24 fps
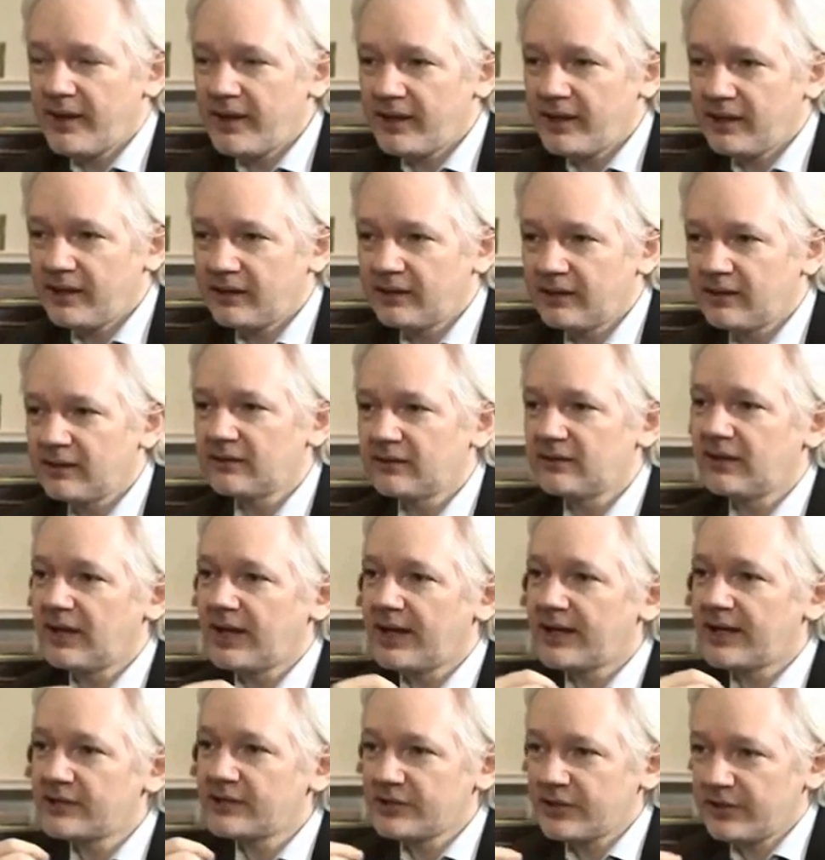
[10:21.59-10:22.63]
making
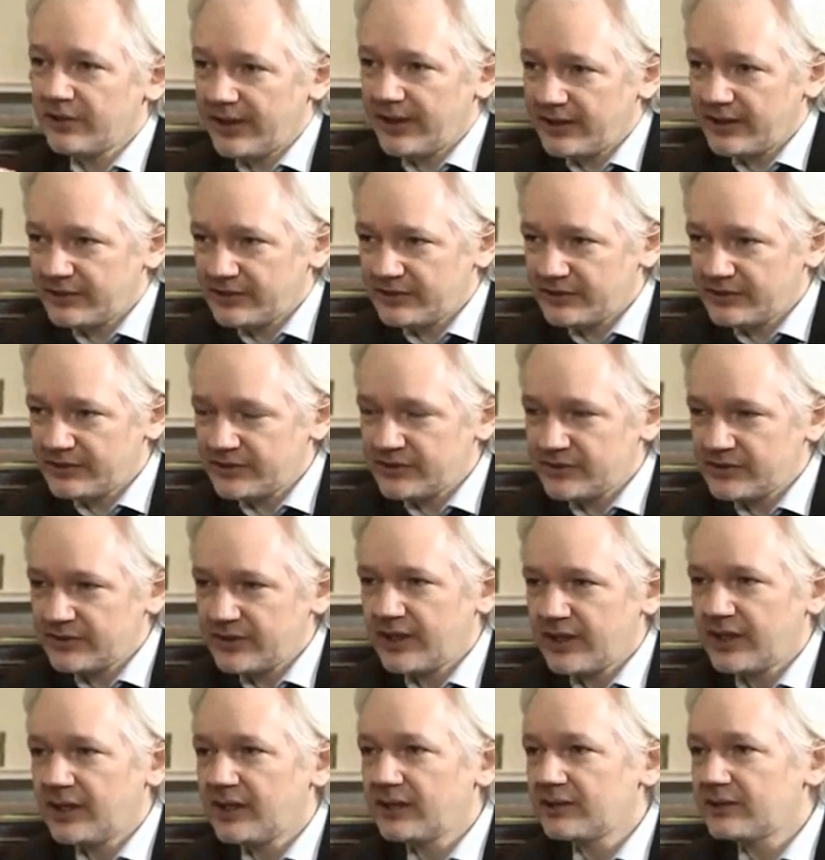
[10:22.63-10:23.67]
large
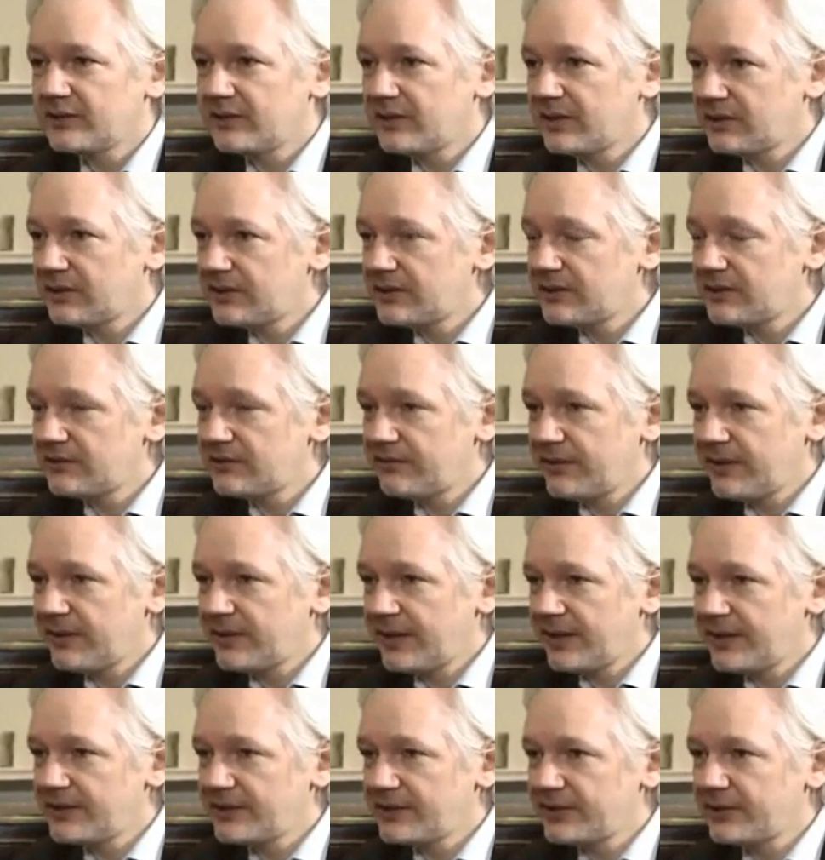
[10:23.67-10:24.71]
donations to the Clinton
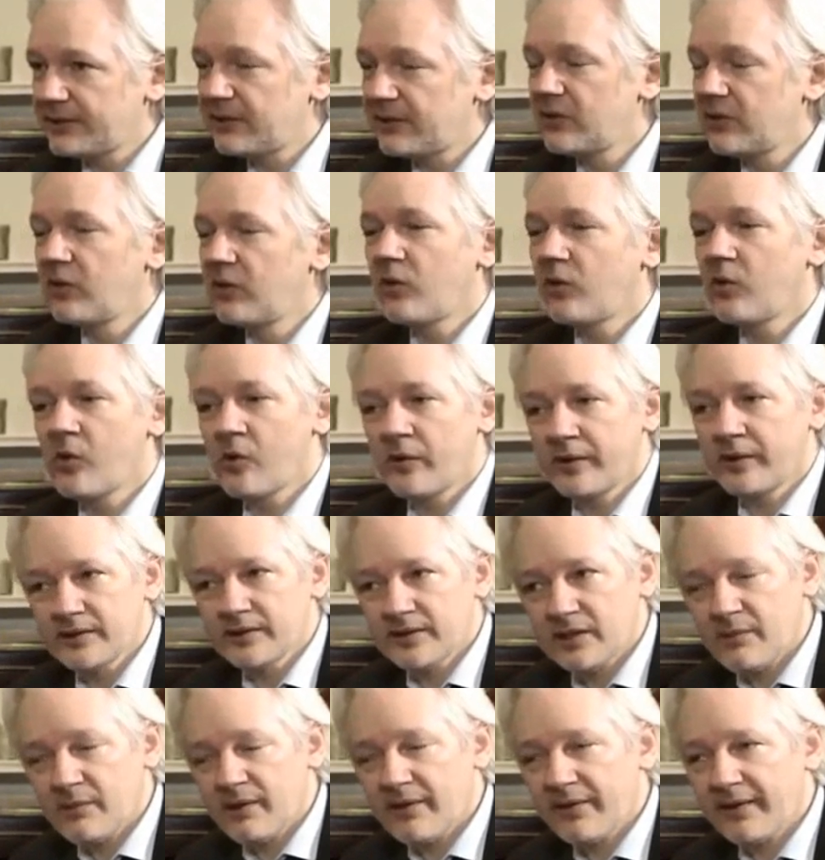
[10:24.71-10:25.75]
Foundation, or
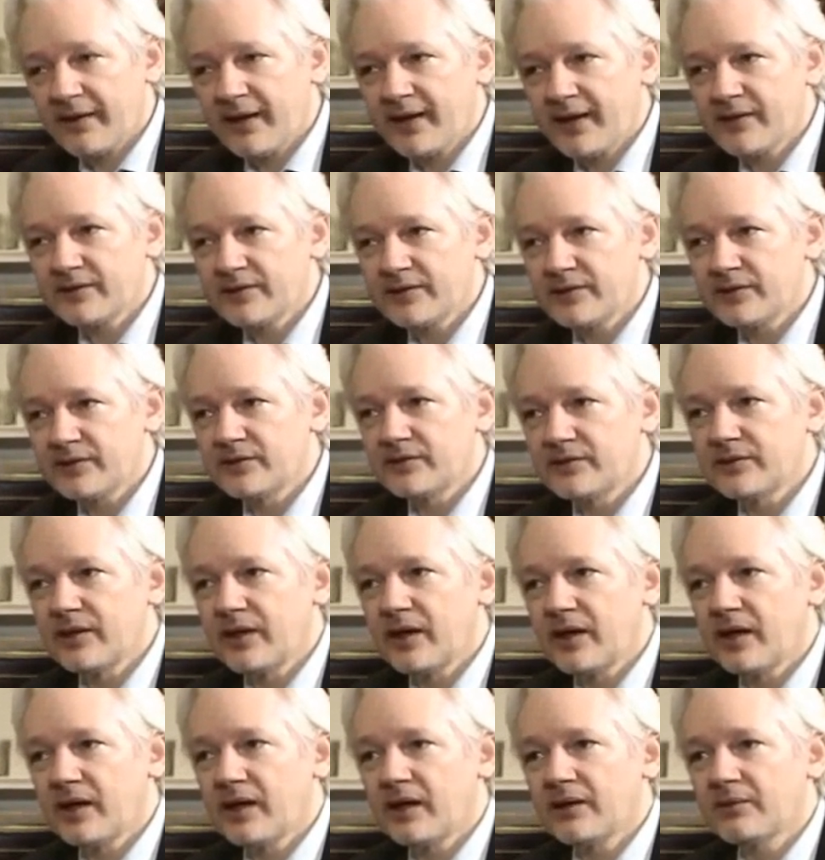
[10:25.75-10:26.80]
in some other cases,
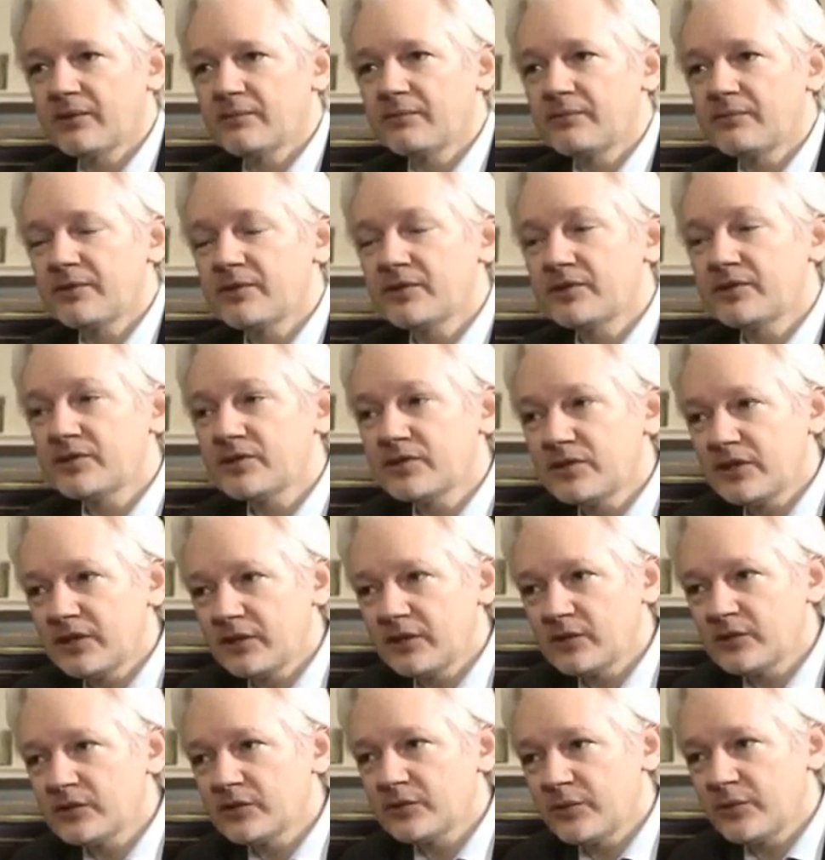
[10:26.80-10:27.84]
business
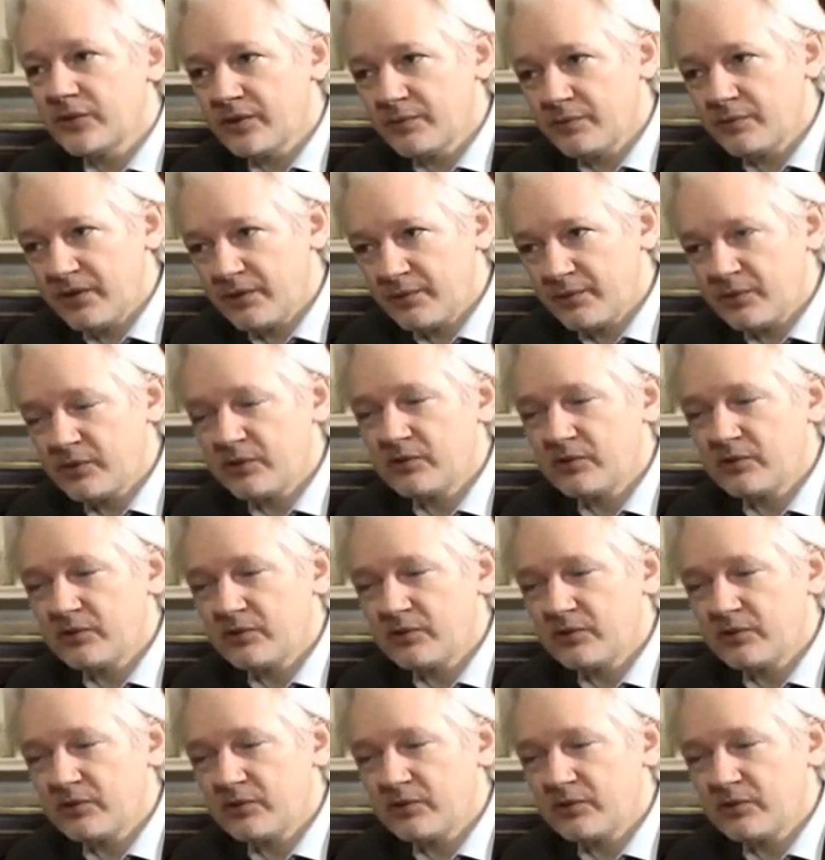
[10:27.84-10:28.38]
deals with the